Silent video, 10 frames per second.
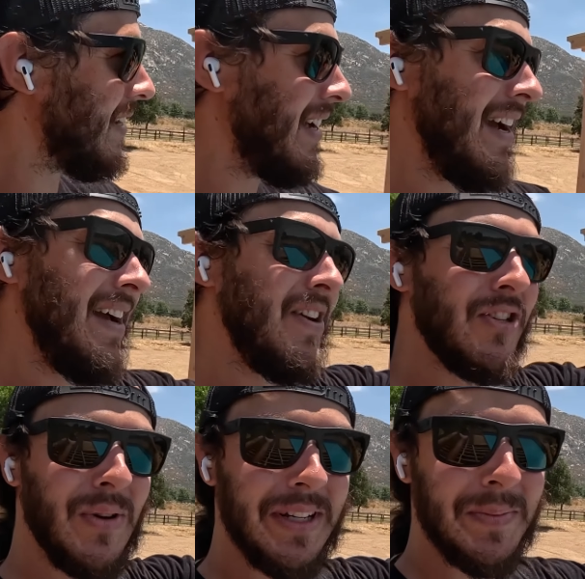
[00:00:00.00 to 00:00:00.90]
to
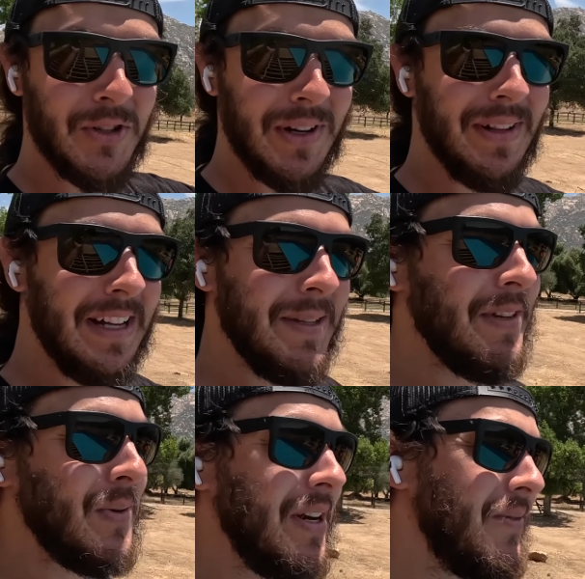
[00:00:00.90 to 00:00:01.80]
string some string lights in
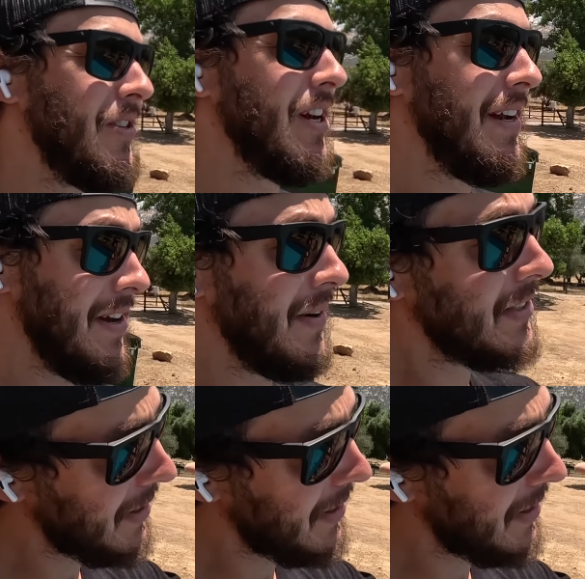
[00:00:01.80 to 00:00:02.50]
between, which I know is